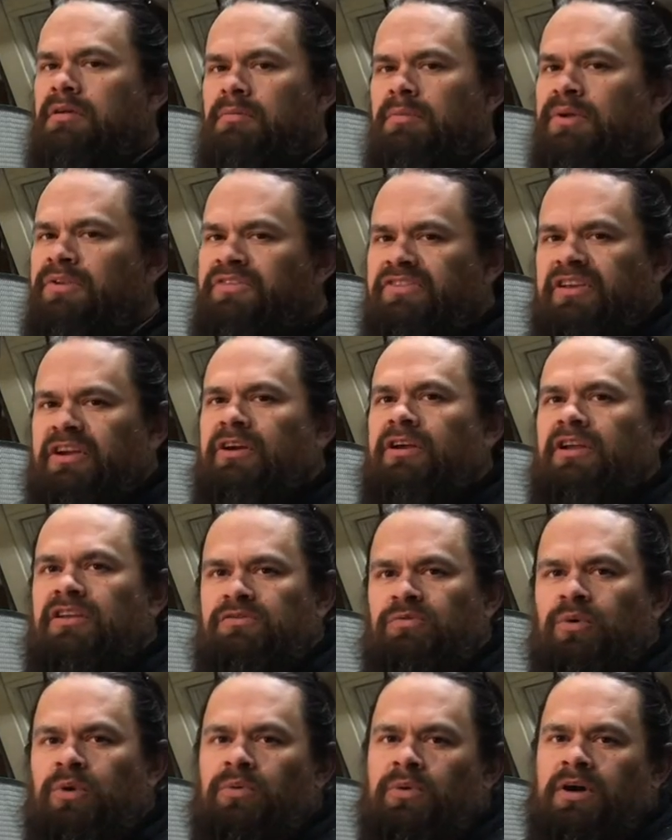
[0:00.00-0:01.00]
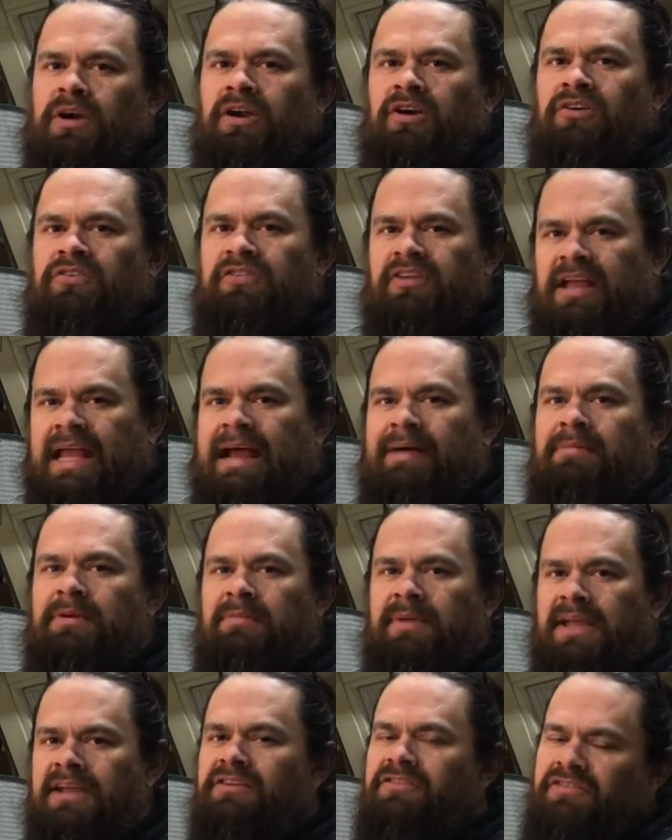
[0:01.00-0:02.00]
Most serious woodworkers or cabinet
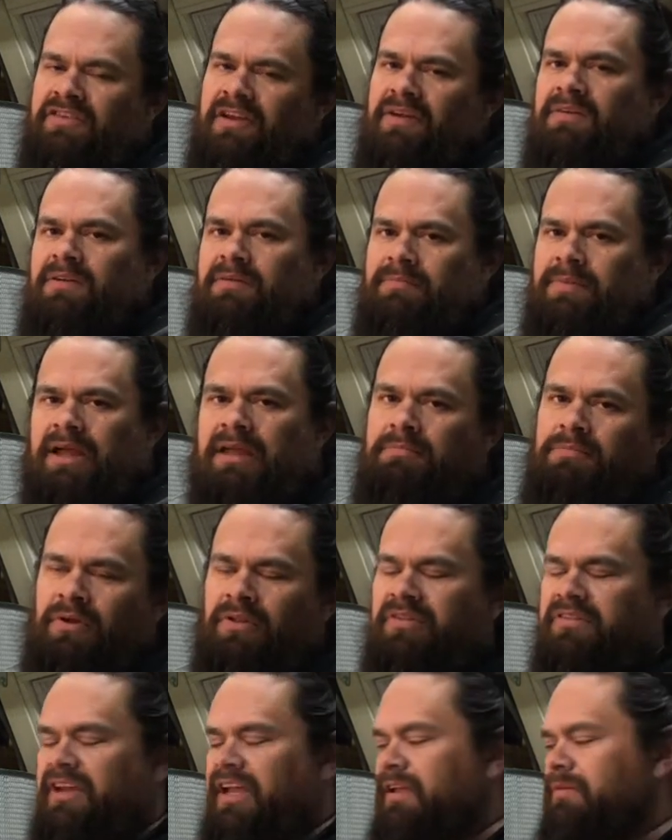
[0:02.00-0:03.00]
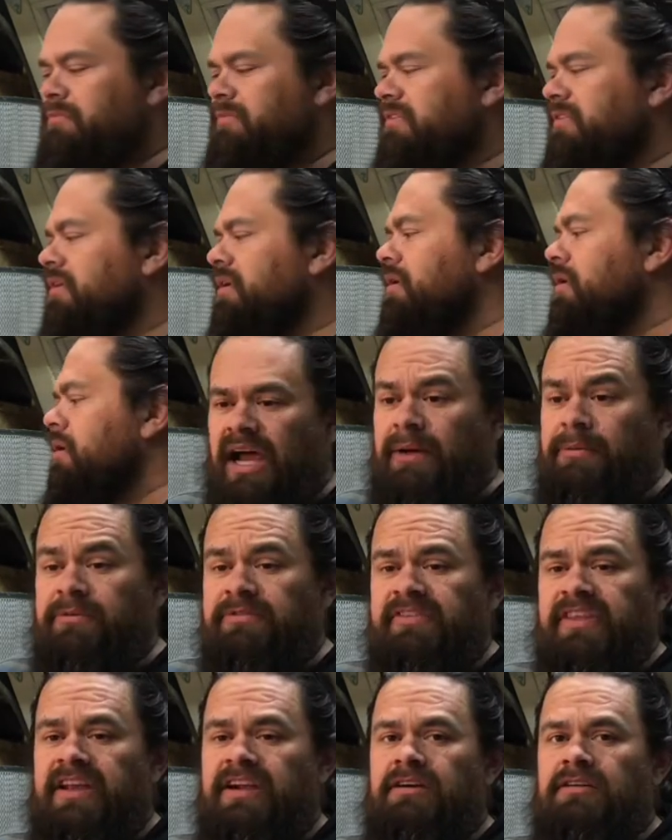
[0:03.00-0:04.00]
makers know it by both names. I
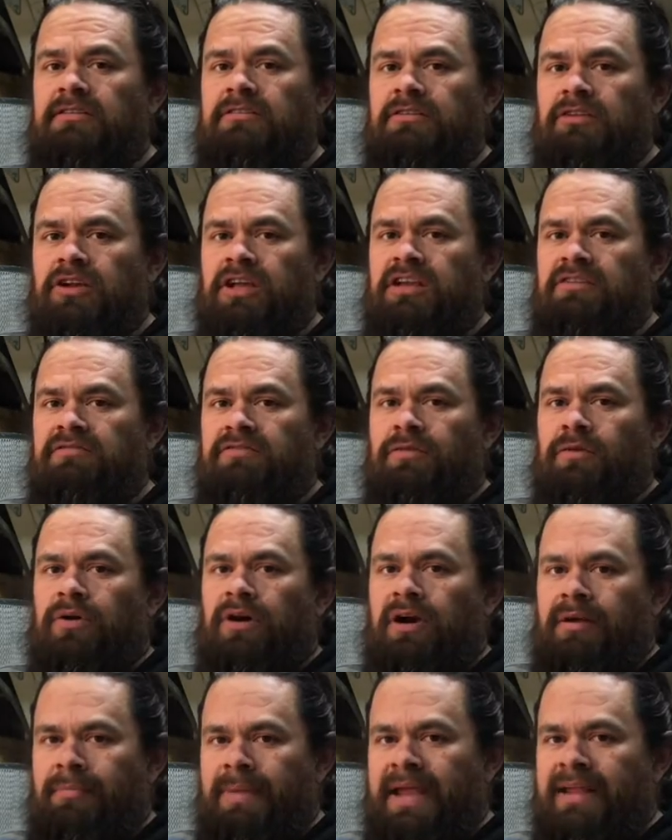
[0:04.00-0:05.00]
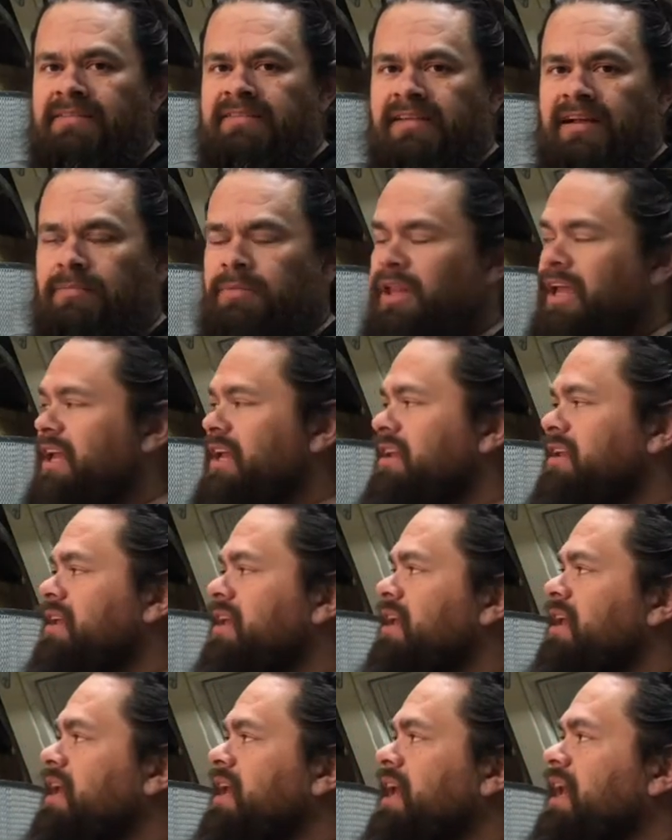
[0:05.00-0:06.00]
was there looking for a bandsaw blade,
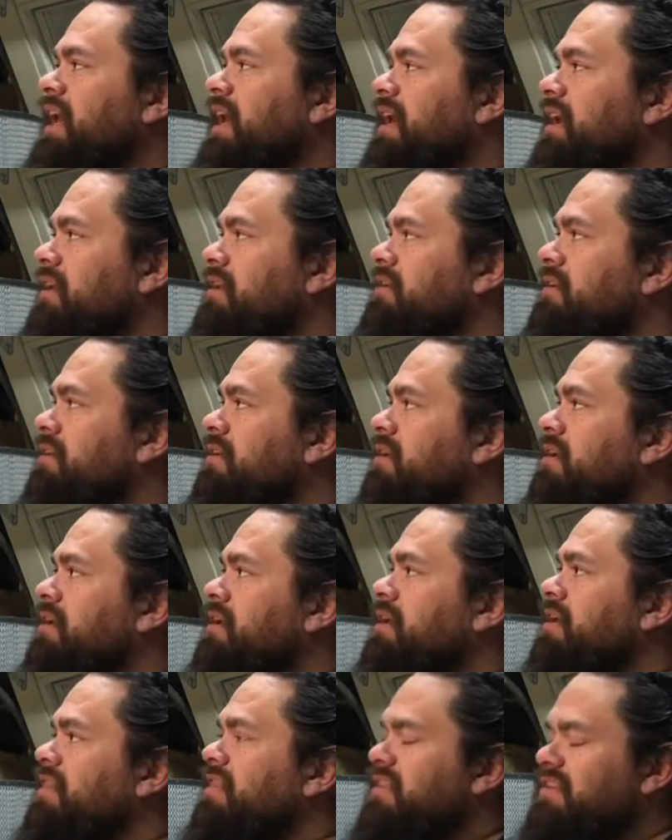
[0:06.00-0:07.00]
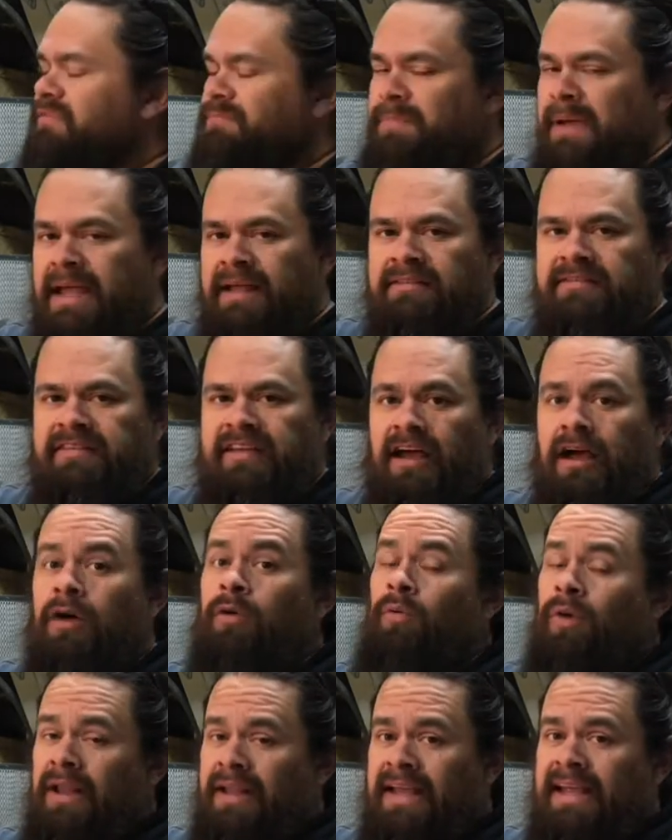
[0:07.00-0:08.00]
and this
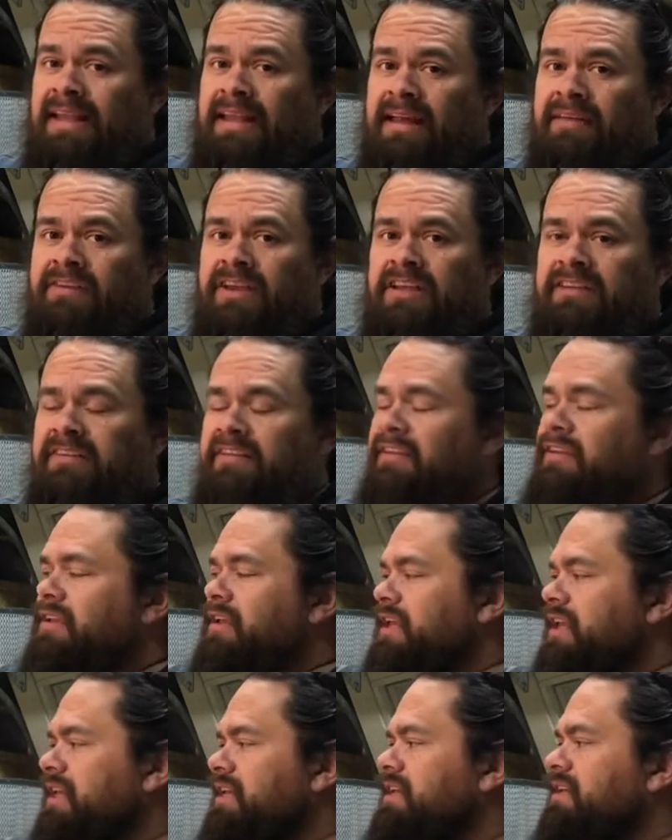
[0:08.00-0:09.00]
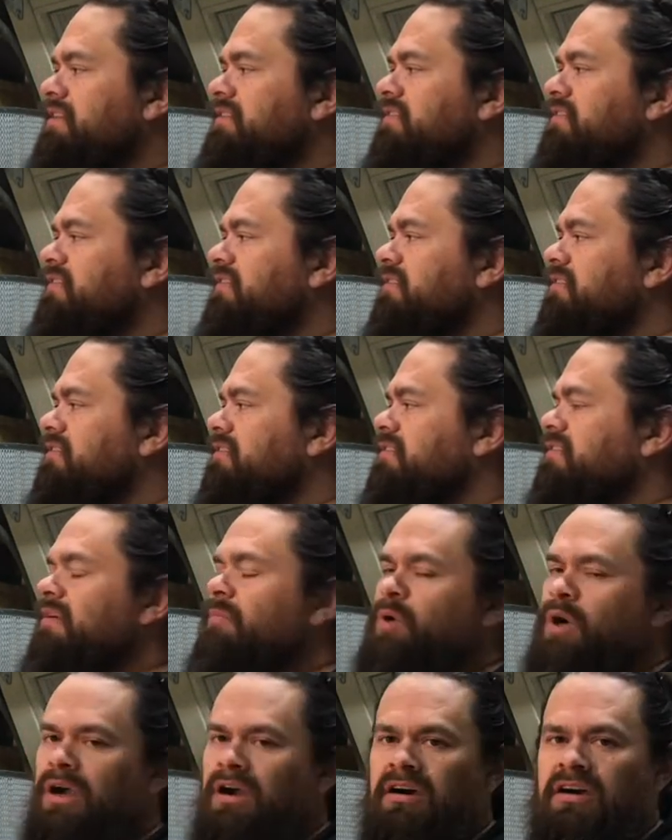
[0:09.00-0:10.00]
bandsaw, while I love it, is
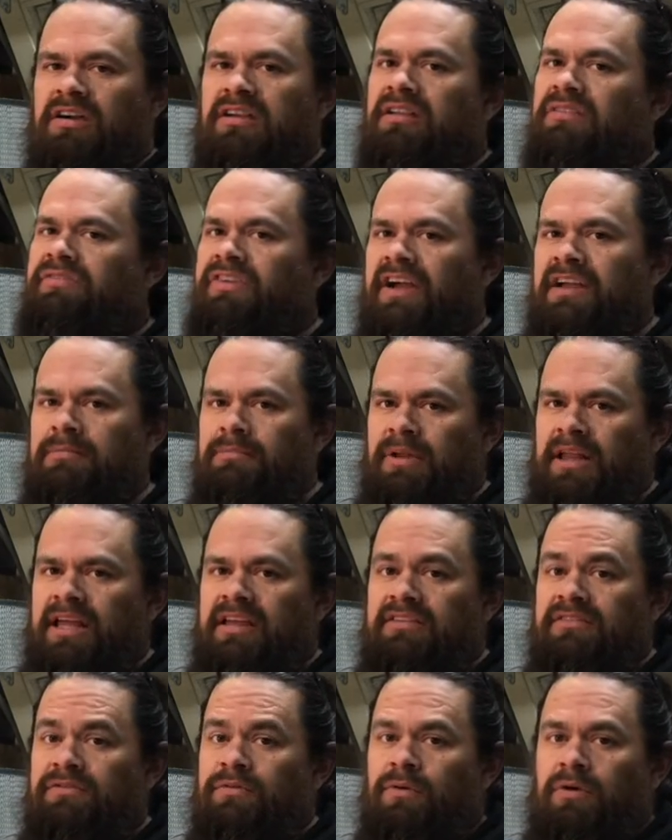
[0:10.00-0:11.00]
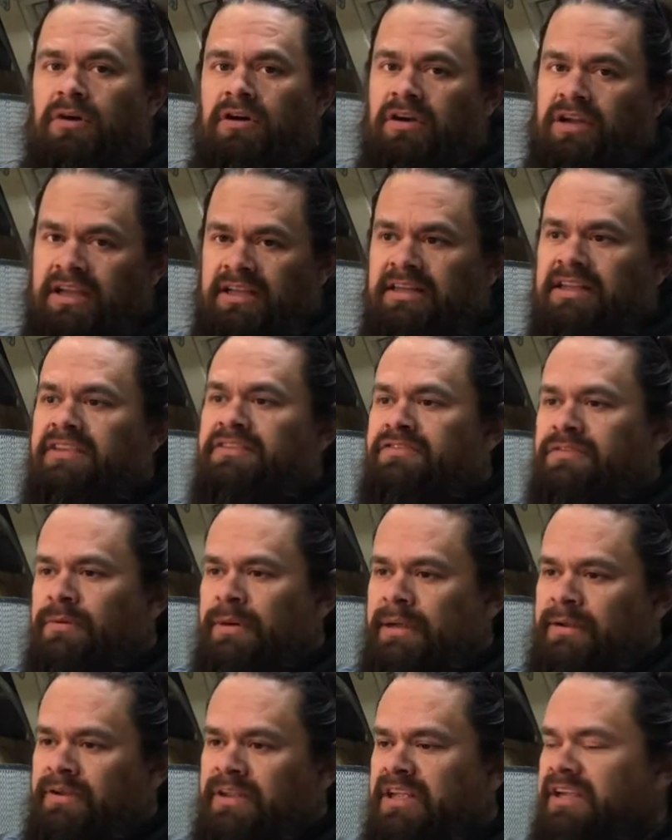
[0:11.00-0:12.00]
somewhat hard to find blades for, at least
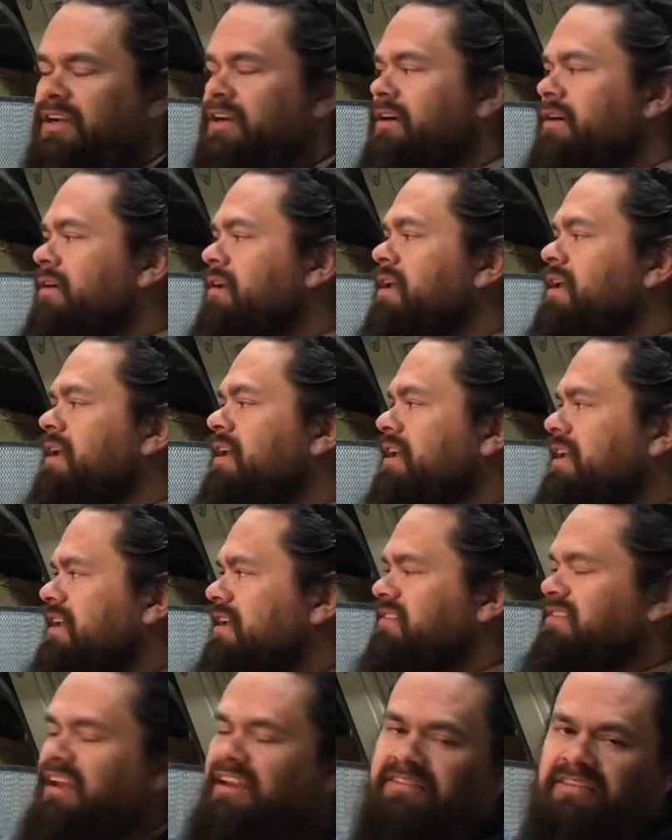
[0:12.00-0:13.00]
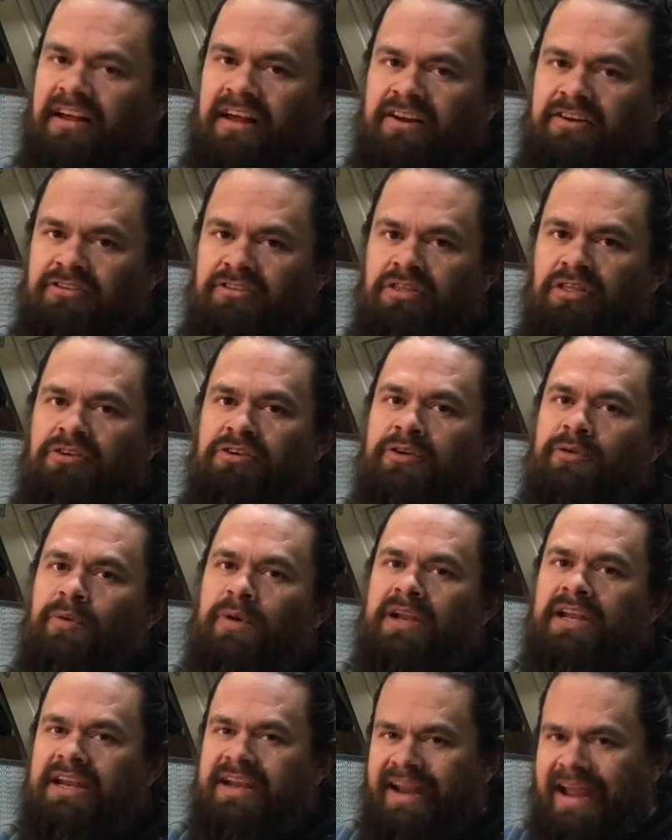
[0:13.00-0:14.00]
around here. It takes
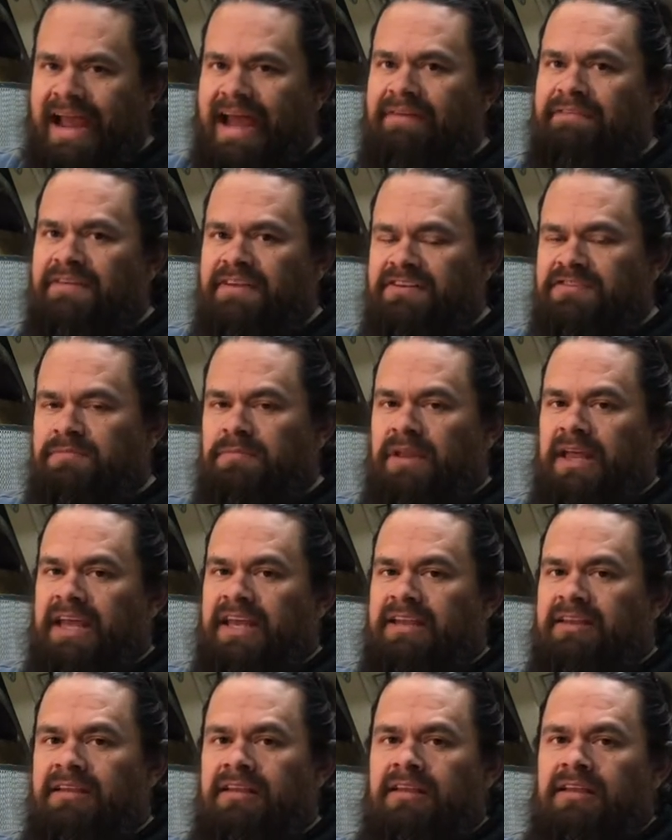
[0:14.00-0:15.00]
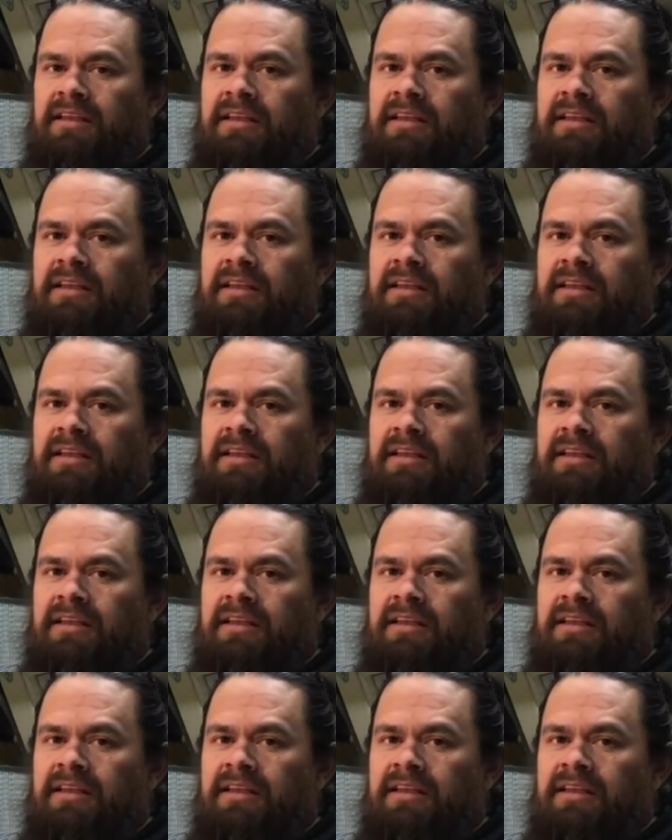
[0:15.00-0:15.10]
131 and a half inch blade.